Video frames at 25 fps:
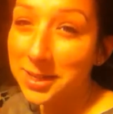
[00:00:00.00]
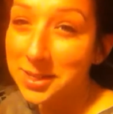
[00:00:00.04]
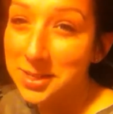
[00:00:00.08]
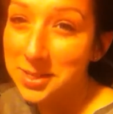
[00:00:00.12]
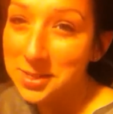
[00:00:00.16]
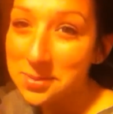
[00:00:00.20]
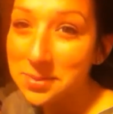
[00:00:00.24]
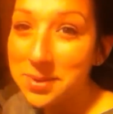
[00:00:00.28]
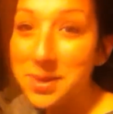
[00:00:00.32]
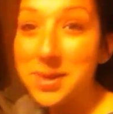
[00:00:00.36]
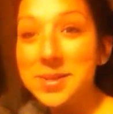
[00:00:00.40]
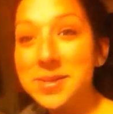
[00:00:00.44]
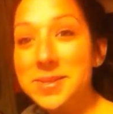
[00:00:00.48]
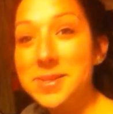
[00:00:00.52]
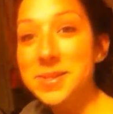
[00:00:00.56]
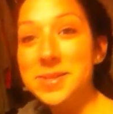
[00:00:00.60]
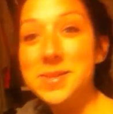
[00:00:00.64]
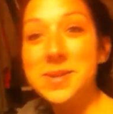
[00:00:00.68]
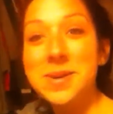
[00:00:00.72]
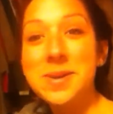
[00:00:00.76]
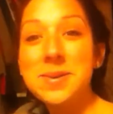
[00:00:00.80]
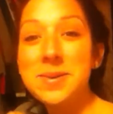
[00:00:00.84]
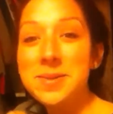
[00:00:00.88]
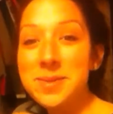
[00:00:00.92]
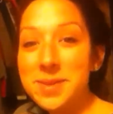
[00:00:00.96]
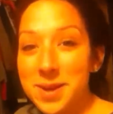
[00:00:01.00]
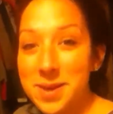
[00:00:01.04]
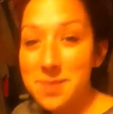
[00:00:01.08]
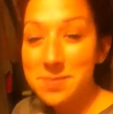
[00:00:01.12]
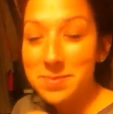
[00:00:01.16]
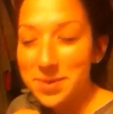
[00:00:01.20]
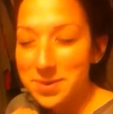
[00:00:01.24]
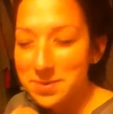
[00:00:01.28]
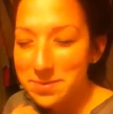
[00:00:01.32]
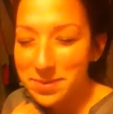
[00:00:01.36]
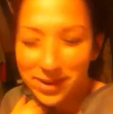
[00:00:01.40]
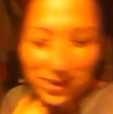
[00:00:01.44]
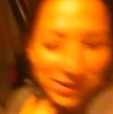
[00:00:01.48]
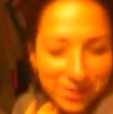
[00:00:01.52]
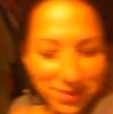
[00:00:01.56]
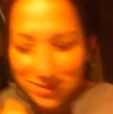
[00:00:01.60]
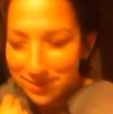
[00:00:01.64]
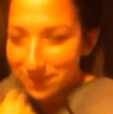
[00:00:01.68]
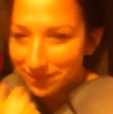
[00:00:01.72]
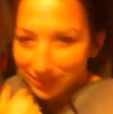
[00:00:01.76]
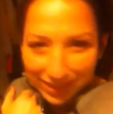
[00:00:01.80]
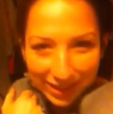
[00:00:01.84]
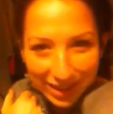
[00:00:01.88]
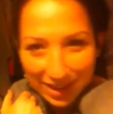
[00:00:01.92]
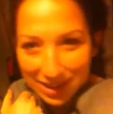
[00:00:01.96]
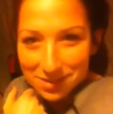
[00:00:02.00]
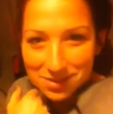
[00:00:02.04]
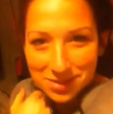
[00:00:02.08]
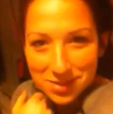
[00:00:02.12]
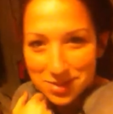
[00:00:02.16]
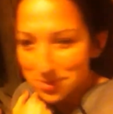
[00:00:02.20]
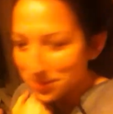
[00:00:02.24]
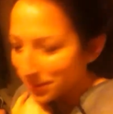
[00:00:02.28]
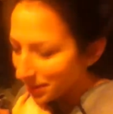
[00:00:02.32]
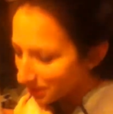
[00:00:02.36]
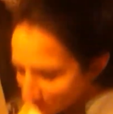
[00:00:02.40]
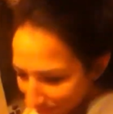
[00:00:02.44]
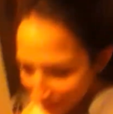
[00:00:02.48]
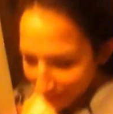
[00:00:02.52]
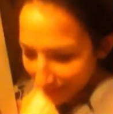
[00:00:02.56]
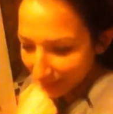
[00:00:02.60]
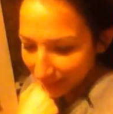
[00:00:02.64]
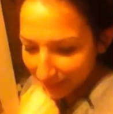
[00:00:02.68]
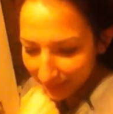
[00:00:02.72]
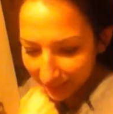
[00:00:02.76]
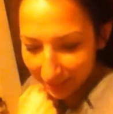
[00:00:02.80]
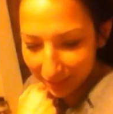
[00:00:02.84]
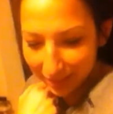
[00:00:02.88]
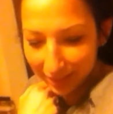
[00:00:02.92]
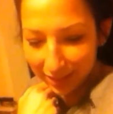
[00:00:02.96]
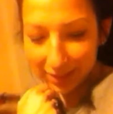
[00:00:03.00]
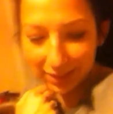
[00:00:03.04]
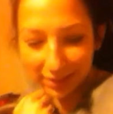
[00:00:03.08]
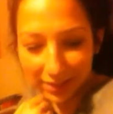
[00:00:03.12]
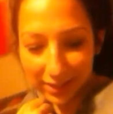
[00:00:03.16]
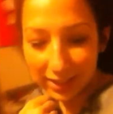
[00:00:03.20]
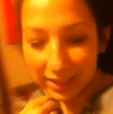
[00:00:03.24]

I just want to snuggle up on my own couch and my blanket.